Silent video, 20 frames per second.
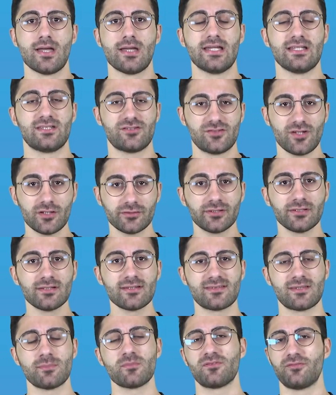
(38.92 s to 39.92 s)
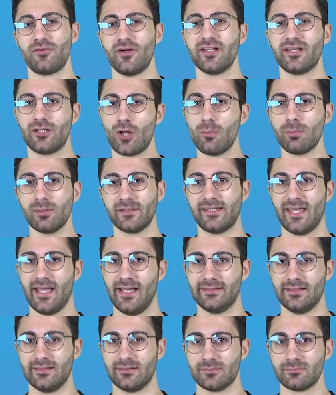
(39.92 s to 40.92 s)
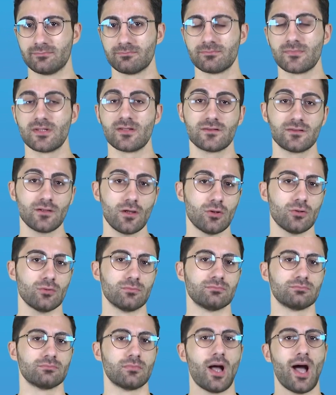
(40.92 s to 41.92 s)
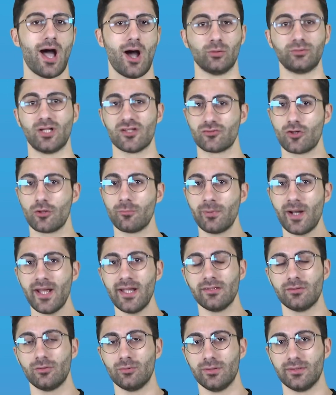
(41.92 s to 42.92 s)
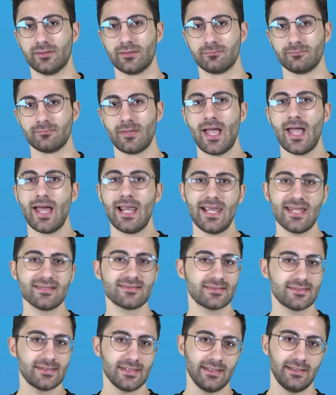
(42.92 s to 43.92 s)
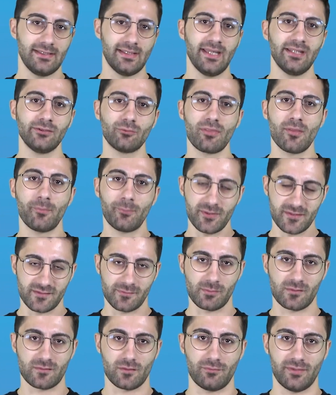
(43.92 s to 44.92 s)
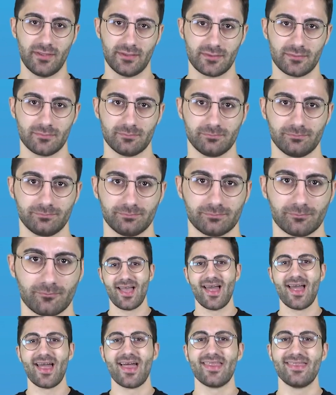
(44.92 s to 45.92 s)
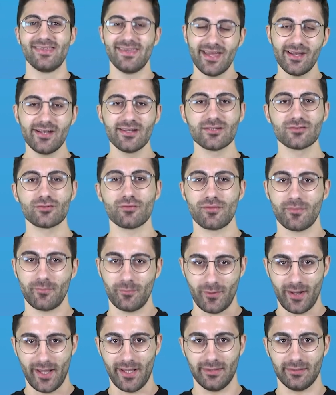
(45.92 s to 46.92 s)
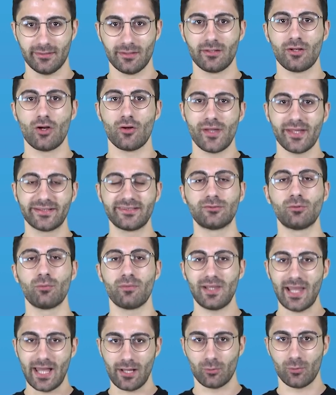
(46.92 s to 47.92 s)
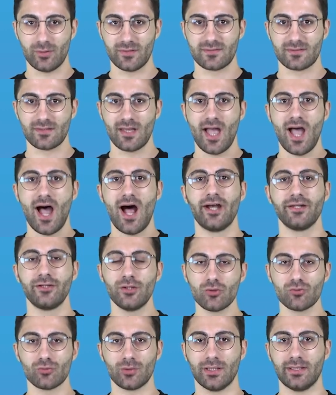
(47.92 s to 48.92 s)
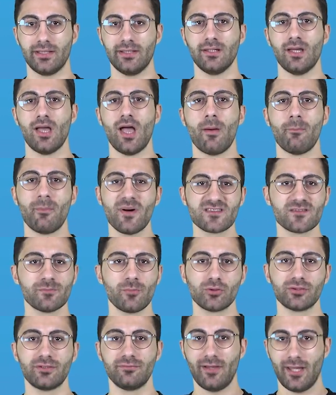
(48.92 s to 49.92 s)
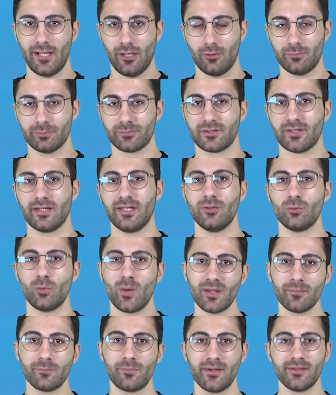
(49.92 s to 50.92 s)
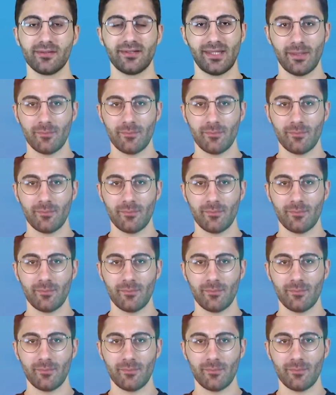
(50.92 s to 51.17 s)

It certainly seems very complicated. So, how does our brain do it? Let's dig into the principles of it. The areas of the brain connected with language are usually much more developed in one brain